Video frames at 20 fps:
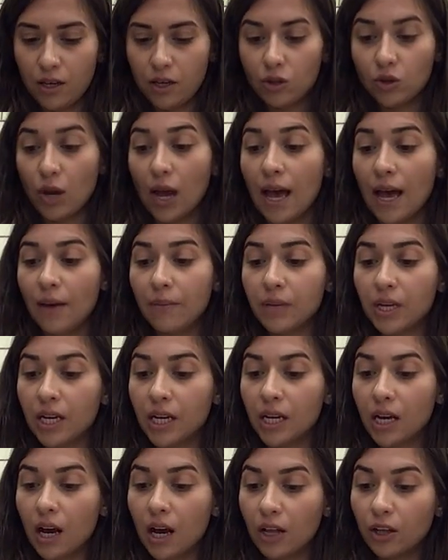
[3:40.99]
So I'm gonna
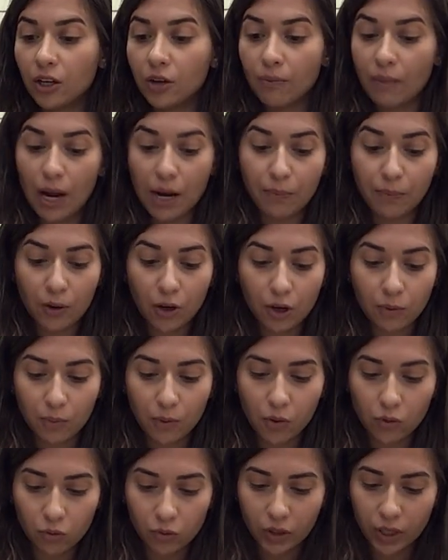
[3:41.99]
color my
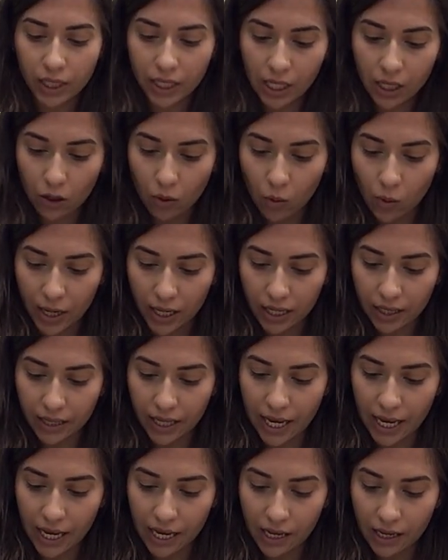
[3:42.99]
purple really
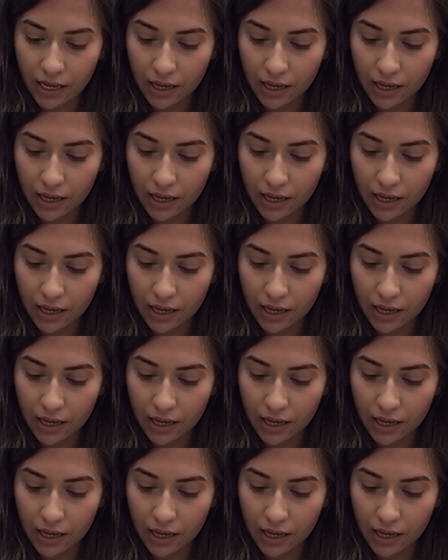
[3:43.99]
quickly.